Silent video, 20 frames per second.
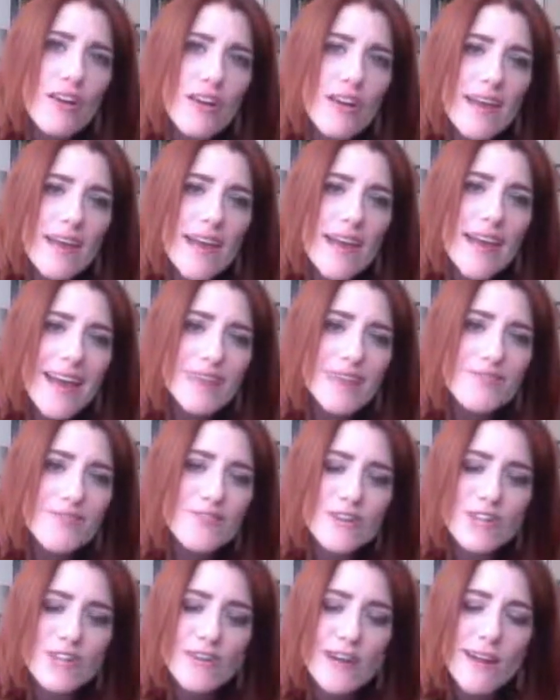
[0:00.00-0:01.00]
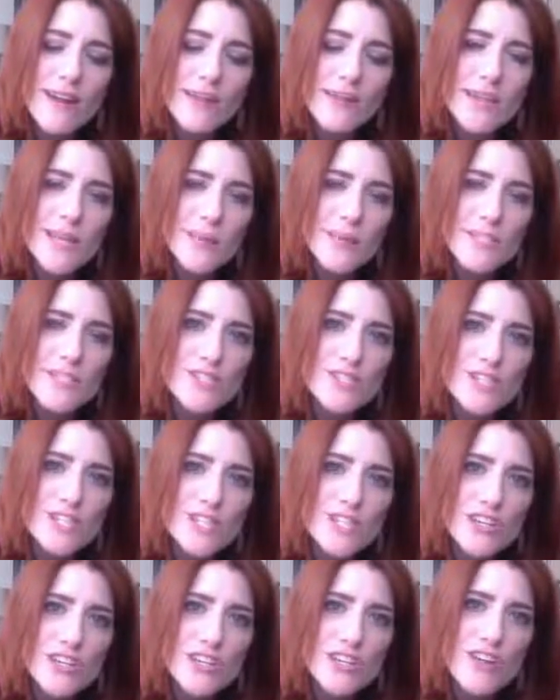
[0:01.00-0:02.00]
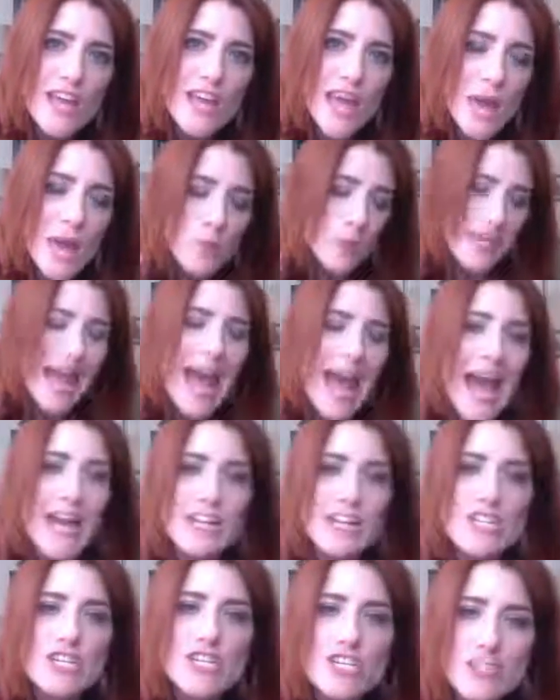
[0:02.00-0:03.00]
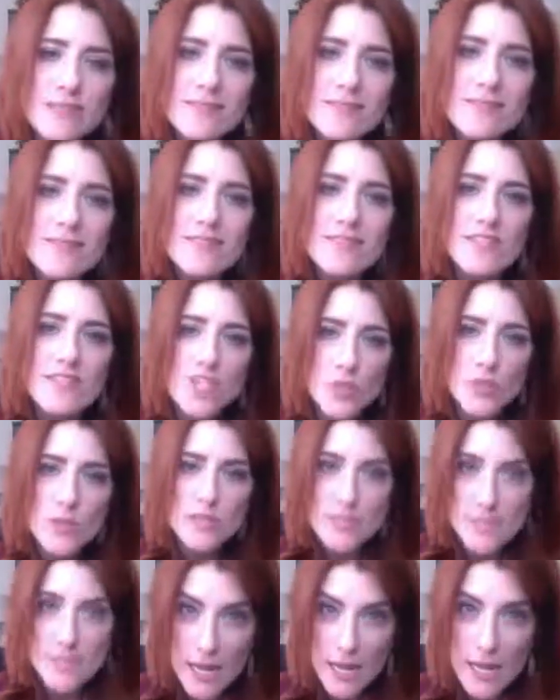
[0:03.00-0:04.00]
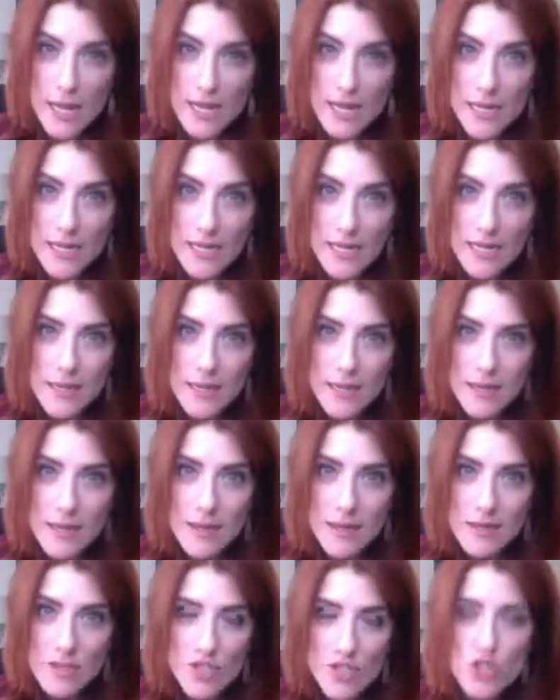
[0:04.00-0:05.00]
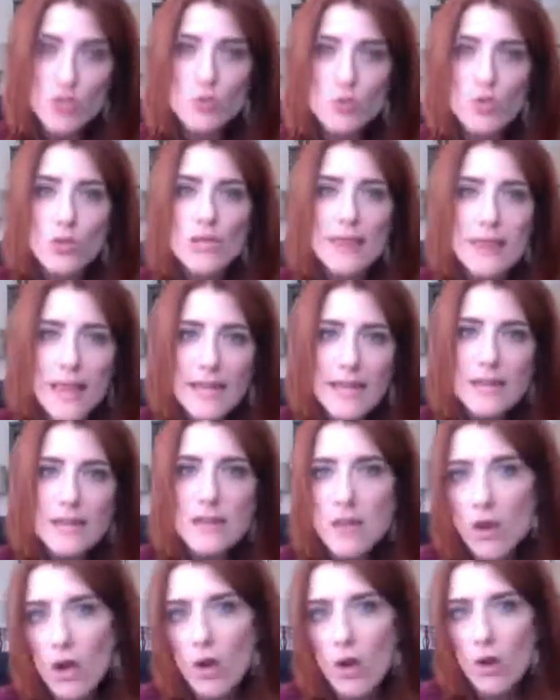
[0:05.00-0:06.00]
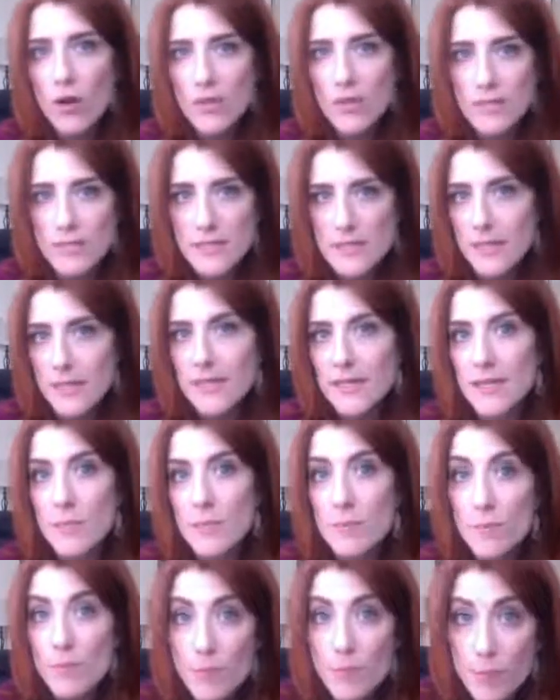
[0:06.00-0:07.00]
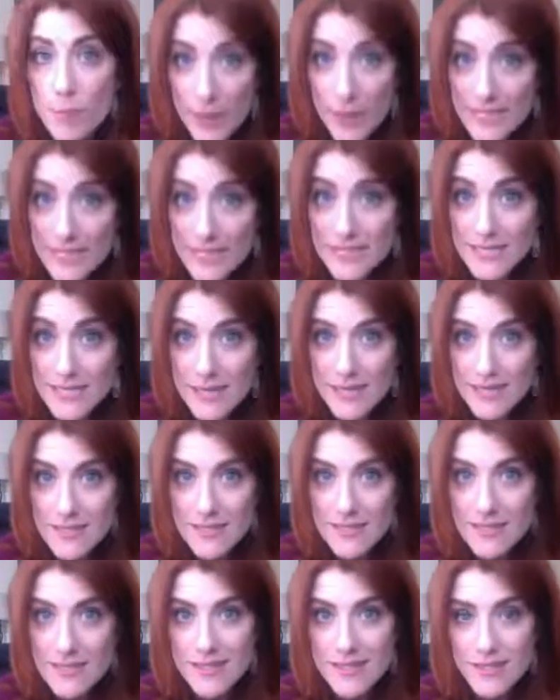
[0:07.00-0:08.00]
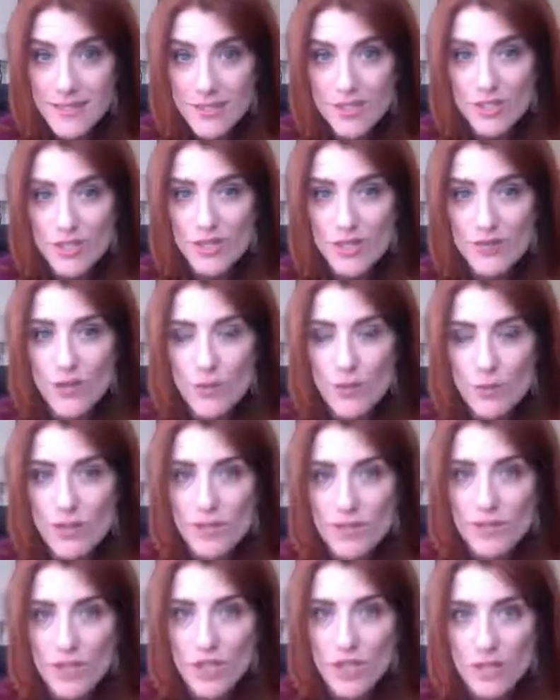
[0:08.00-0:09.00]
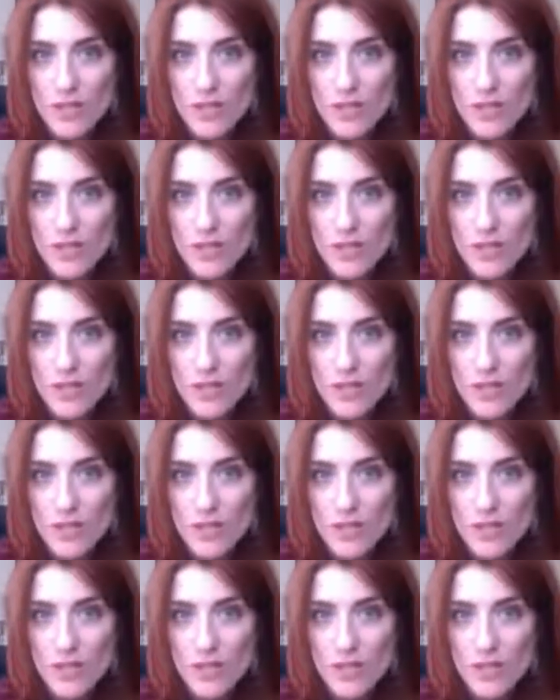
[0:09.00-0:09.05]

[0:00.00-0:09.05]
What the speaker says: and figure out what that means to you and what actions you can take to let go on a daily basis to serve your big vision.